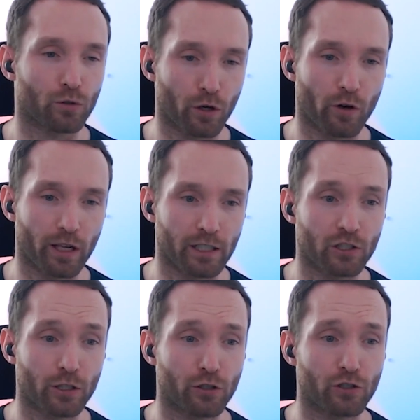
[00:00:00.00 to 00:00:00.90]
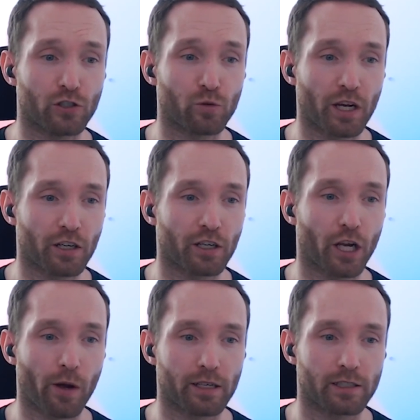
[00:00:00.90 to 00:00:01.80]
URL exclusions where you can
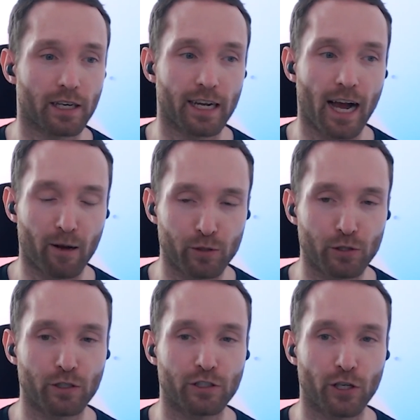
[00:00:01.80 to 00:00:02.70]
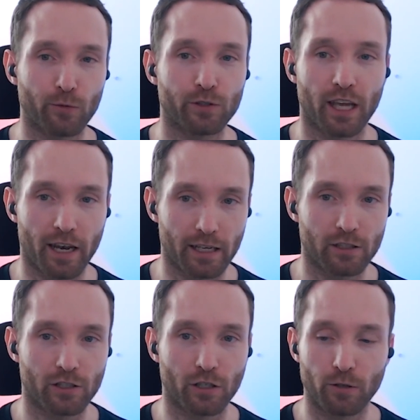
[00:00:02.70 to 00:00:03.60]
go in and say, absolutely don't send it
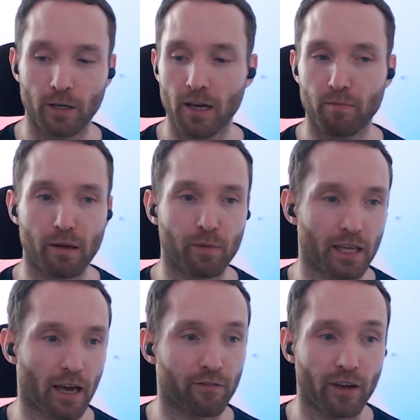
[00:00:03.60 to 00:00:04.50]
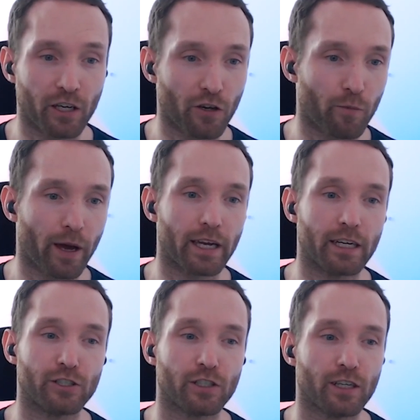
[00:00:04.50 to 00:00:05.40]
to maybe the FAQ
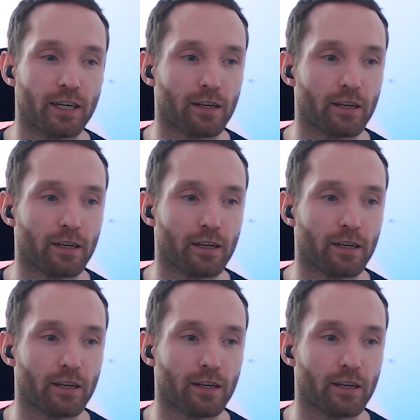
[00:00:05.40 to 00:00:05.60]
page,